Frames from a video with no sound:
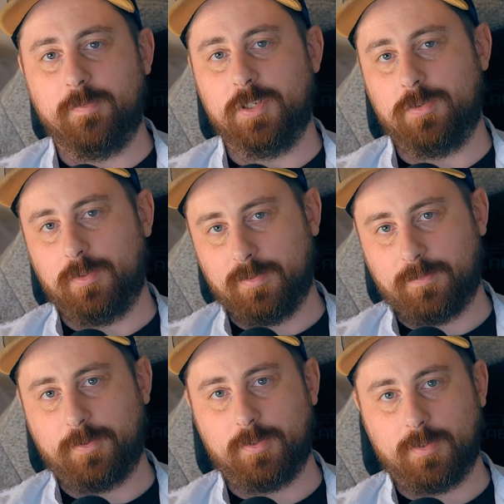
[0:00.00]
visuals
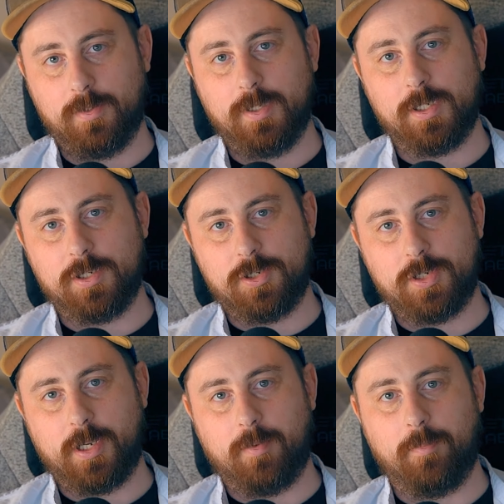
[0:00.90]
further and
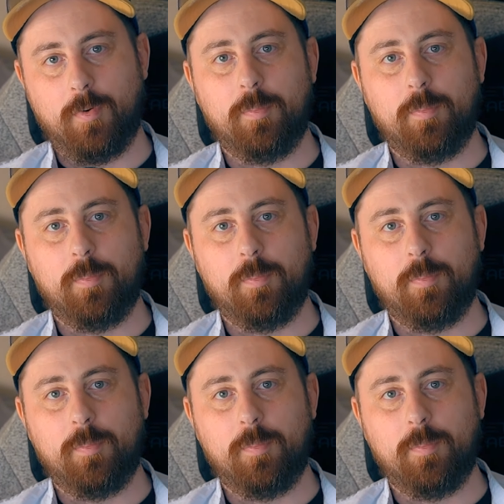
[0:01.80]
share more